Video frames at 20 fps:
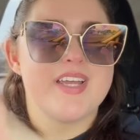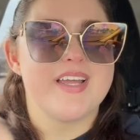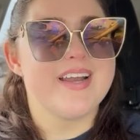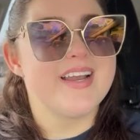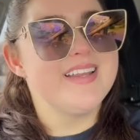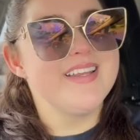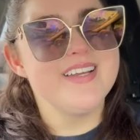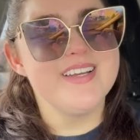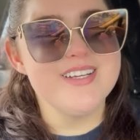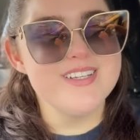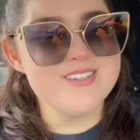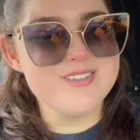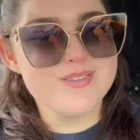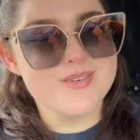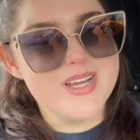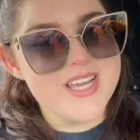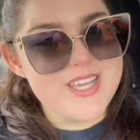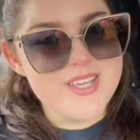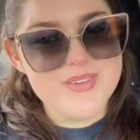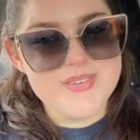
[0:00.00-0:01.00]
and I think it's
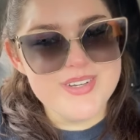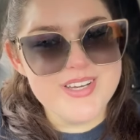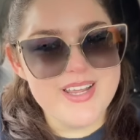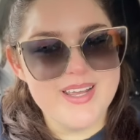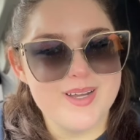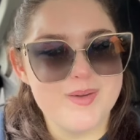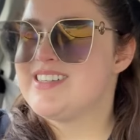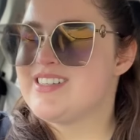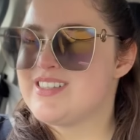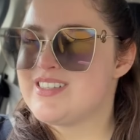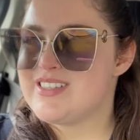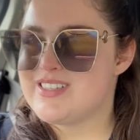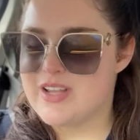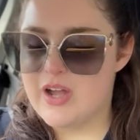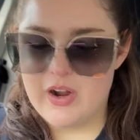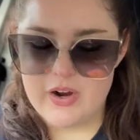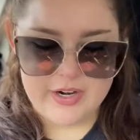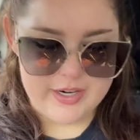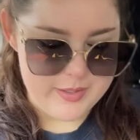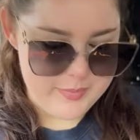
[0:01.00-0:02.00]
quite unique.
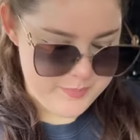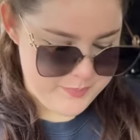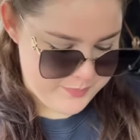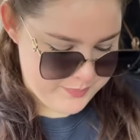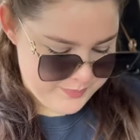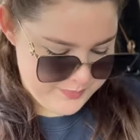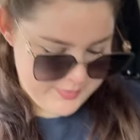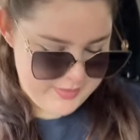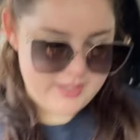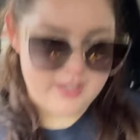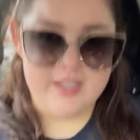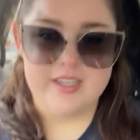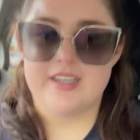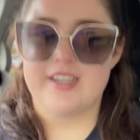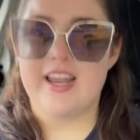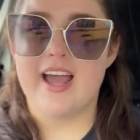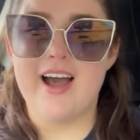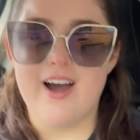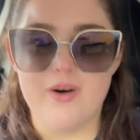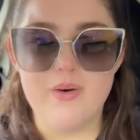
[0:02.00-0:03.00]
So
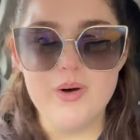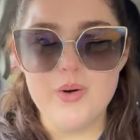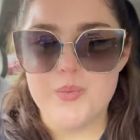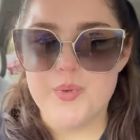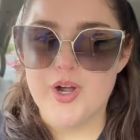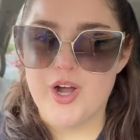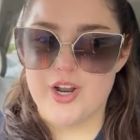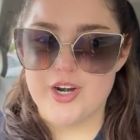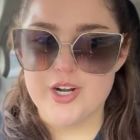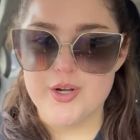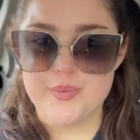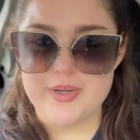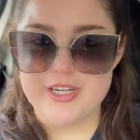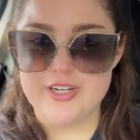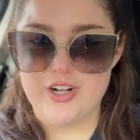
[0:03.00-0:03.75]
now we're on our way to